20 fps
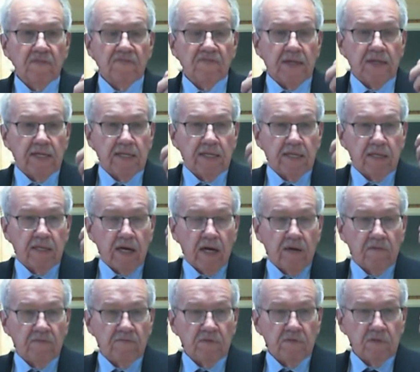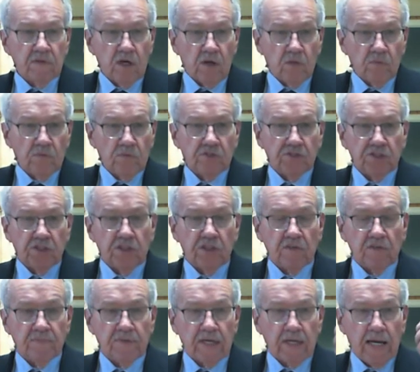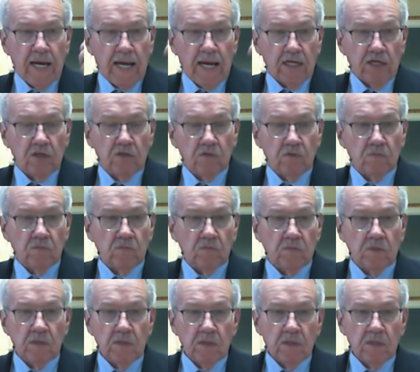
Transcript: thinking of ownership, that I own,